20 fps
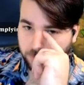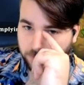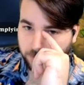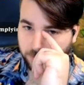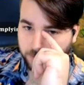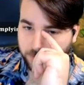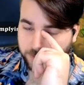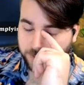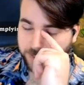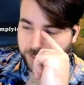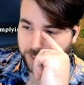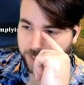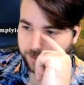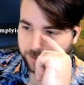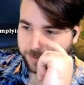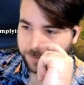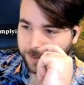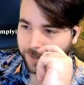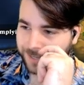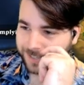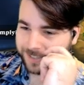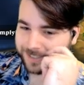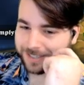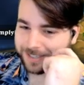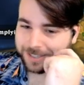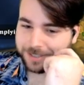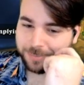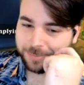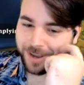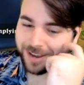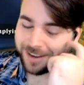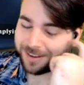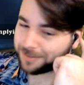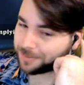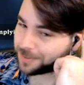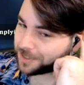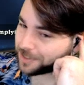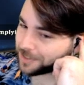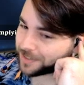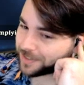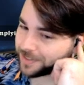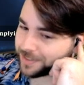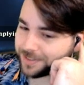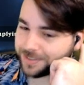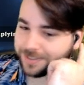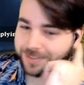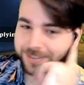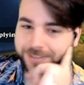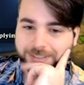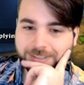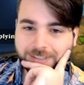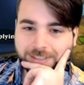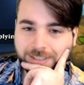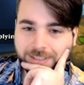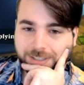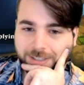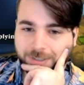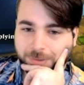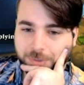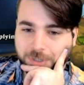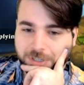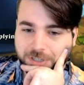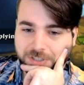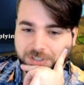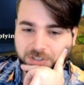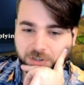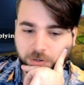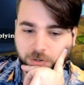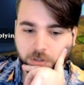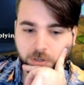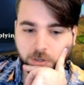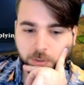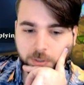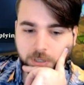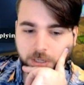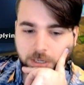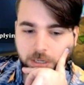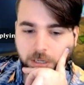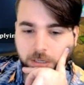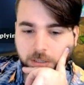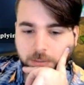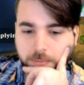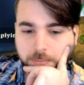Is this Kingsbane and we just don't know it yet?